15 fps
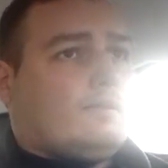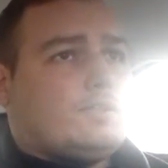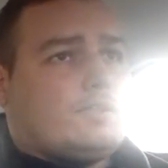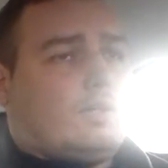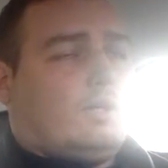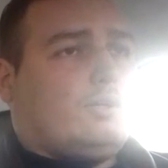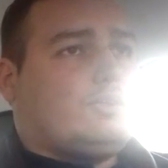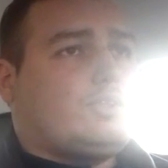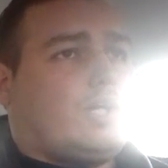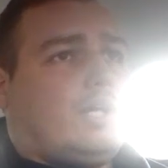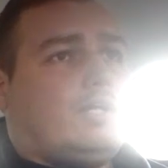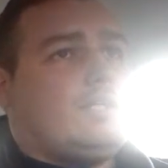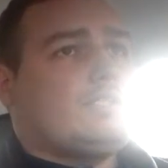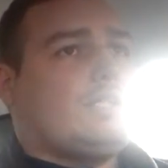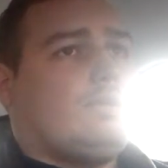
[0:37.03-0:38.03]
I'll
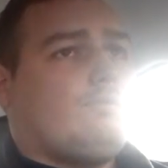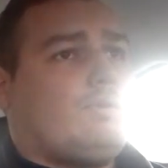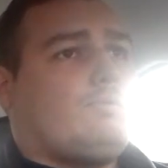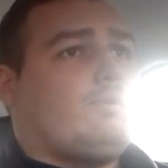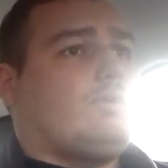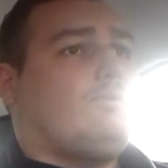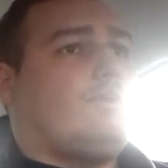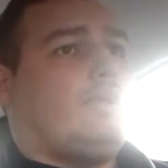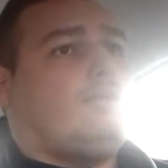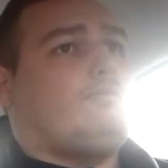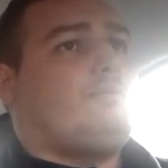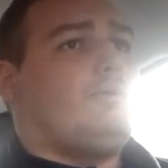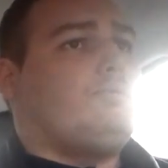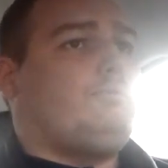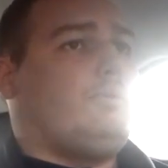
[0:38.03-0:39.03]
tie this in with one of Kenneth
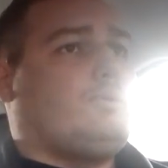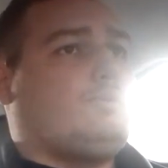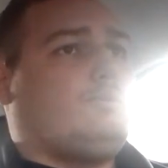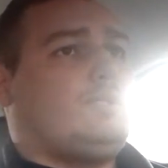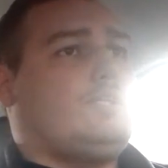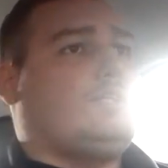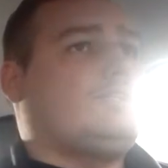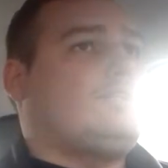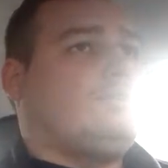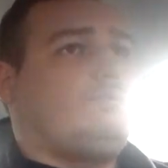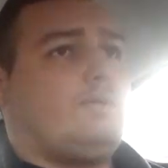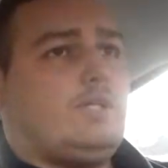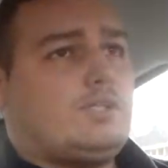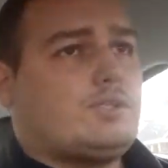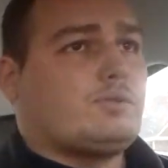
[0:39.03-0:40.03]
Brown's points, which is the
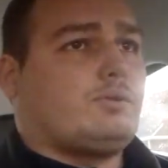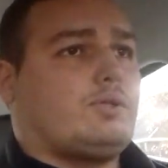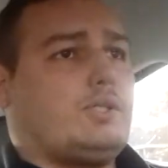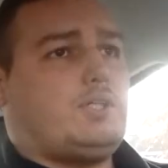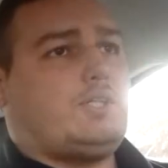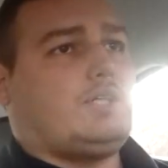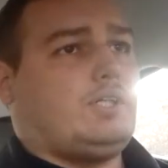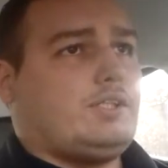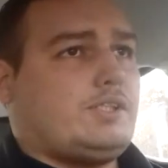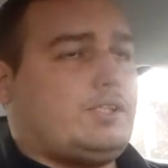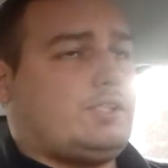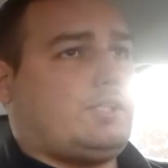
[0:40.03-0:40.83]
resources